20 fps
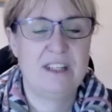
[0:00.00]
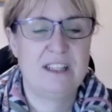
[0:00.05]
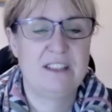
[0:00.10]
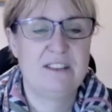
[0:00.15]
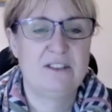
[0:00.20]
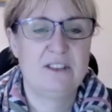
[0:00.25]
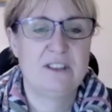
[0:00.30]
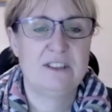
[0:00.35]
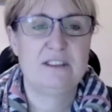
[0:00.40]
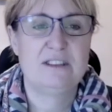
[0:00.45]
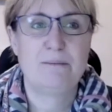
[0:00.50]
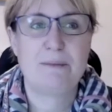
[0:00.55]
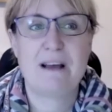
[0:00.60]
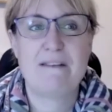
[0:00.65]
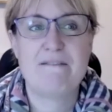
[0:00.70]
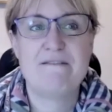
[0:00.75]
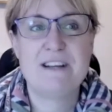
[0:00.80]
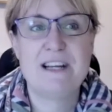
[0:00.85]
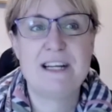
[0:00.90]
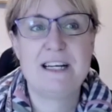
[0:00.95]
It's just
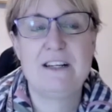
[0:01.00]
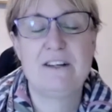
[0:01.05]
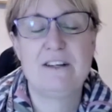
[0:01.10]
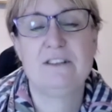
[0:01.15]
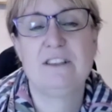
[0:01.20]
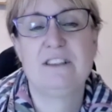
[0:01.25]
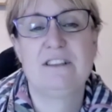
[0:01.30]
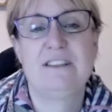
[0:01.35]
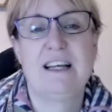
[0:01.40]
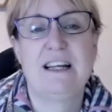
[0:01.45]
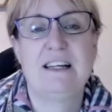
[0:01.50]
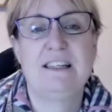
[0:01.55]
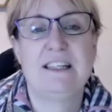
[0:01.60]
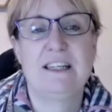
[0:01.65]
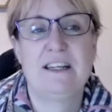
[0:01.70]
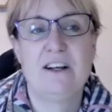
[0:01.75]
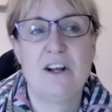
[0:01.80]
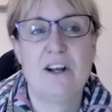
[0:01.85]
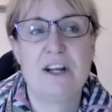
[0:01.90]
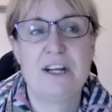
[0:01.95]
about really understanding
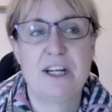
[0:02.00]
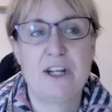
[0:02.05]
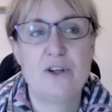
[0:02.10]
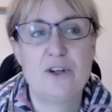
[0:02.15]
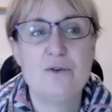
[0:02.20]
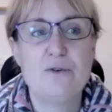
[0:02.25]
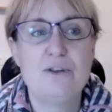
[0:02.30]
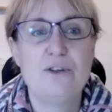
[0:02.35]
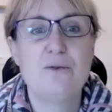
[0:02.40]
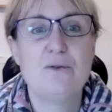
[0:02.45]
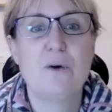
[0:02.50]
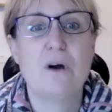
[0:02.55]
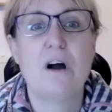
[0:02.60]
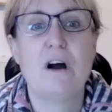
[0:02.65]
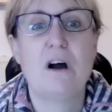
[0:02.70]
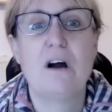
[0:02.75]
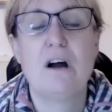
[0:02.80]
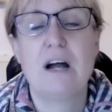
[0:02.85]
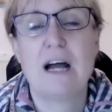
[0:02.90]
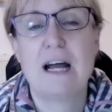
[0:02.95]
and learning who you
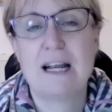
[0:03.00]
are